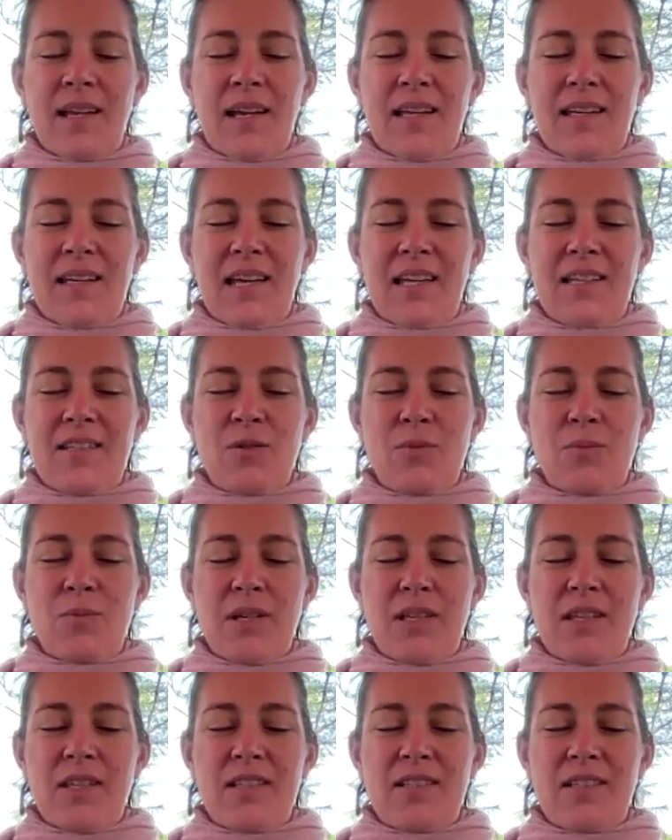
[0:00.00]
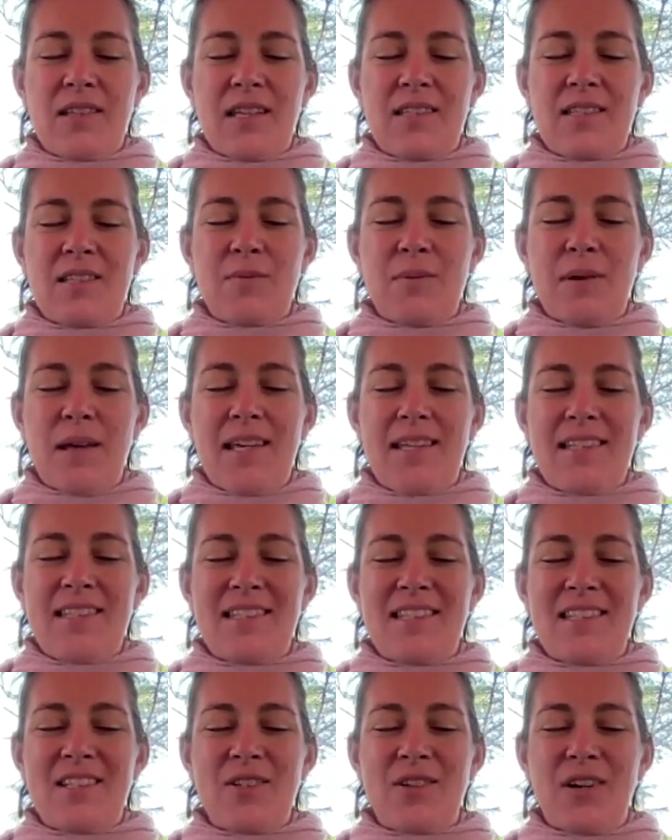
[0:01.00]
And as you breathe into that space
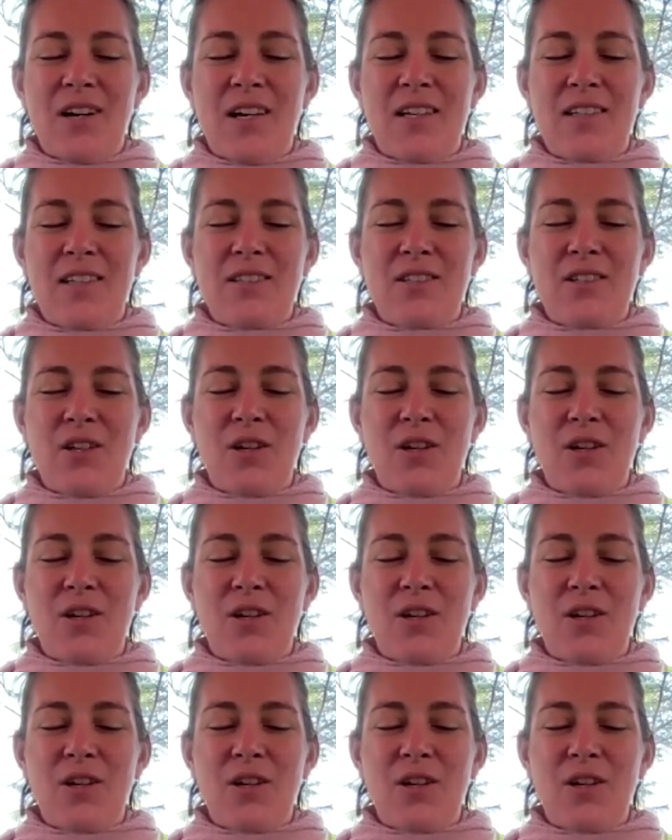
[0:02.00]
and you ask,